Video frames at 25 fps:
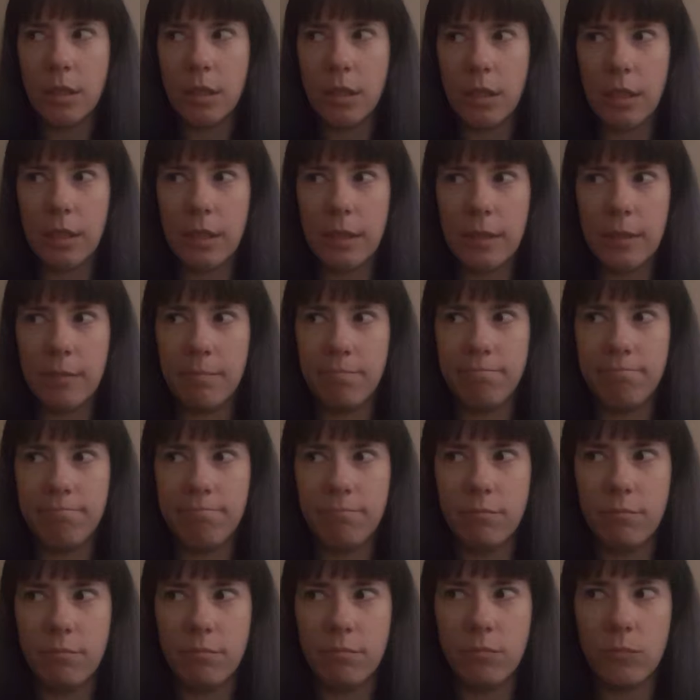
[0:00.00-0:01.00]
Well,
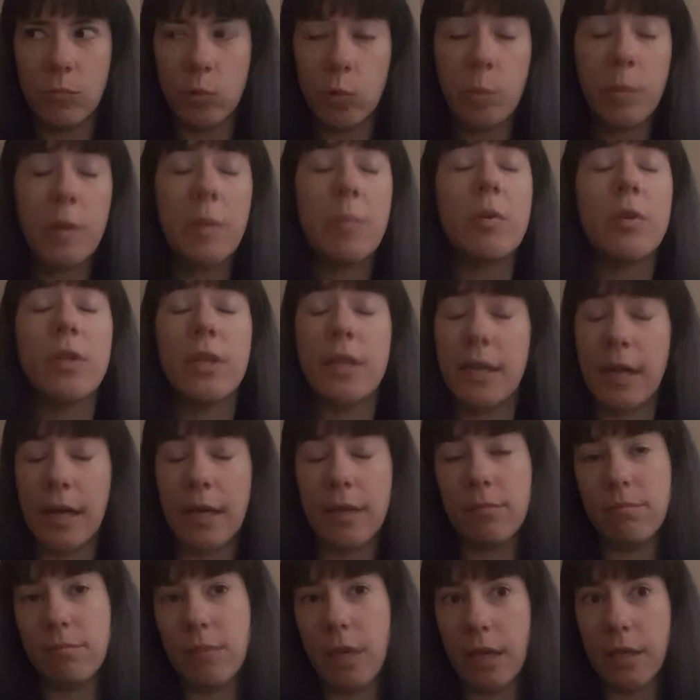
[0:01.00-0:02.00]
people that
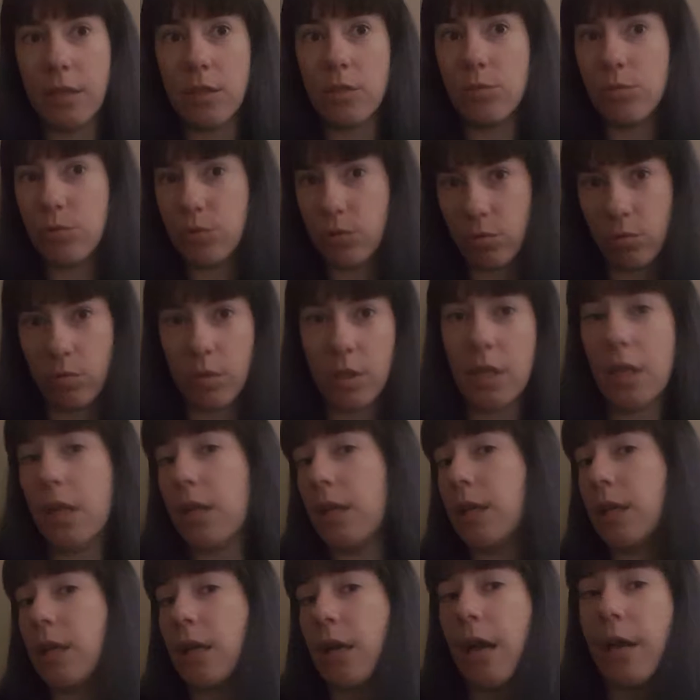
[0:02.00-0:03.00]
I used to,
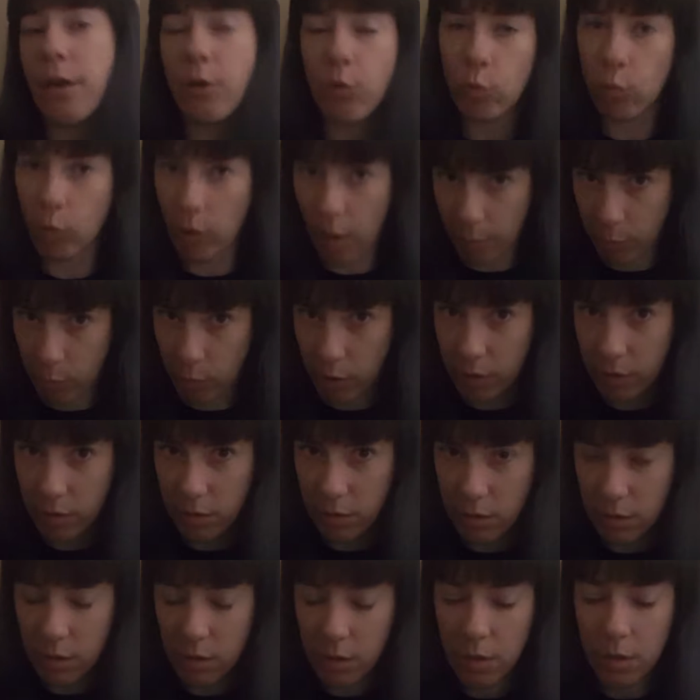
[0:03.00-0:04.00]
that I grew up with.